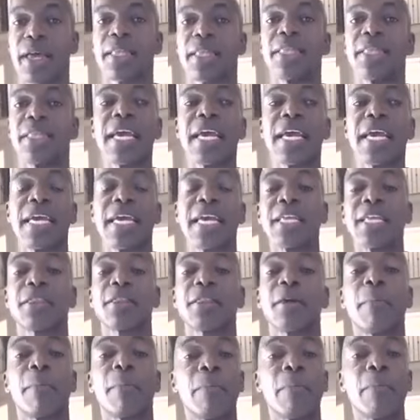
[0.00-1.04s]
They get
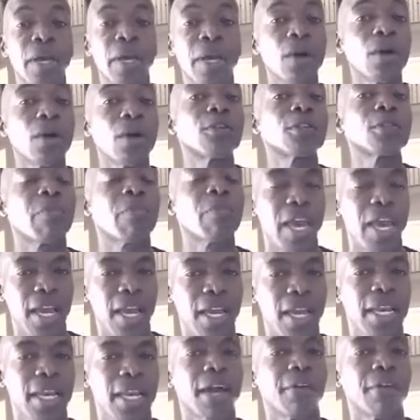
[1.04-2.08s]
the bills
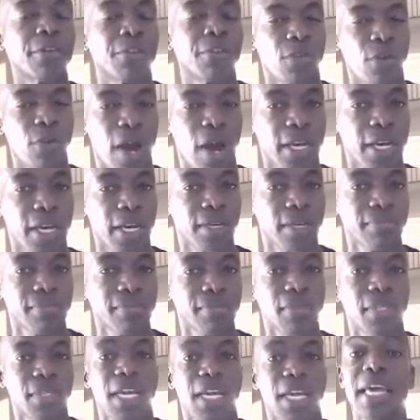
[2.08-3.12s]
paid every Friday,
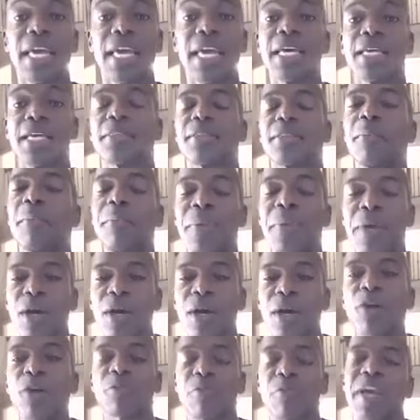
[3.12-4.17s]
and they get the
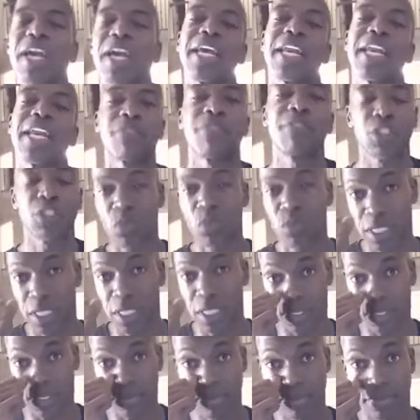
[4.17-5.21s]
bills paid every 2
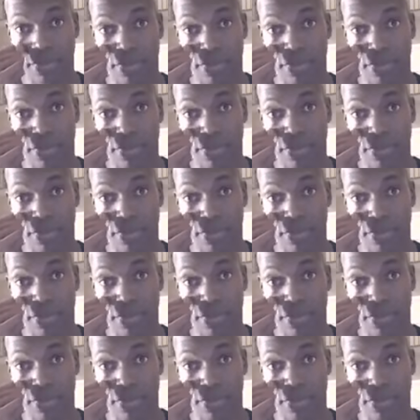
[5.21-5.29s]
weeks.